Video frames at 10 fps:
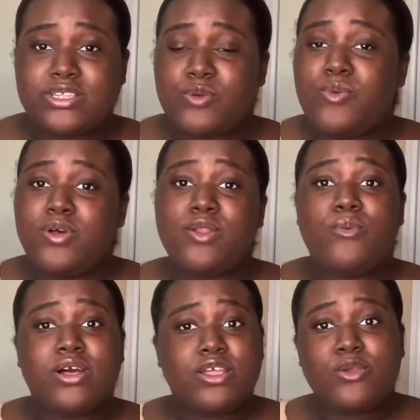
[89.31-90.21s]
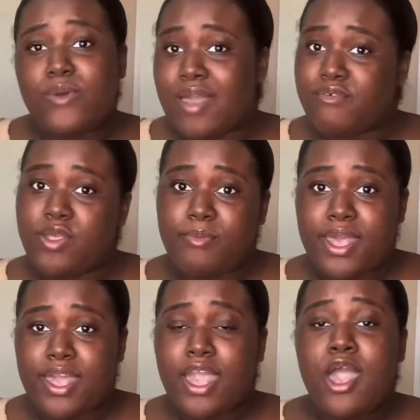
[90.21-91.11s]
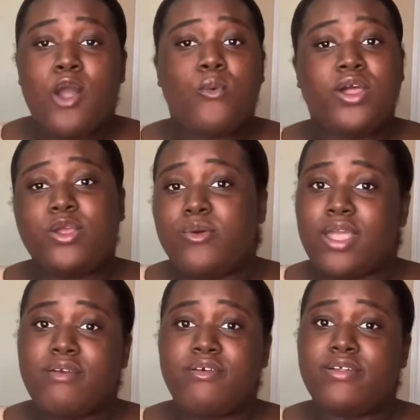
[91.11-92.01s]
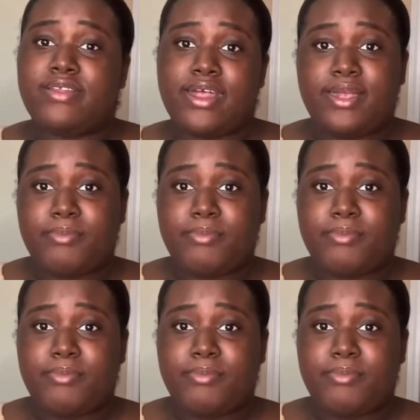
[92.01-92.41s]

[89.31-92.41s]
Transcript: We want to know what you have in your bag, what do you carry on a daily basis.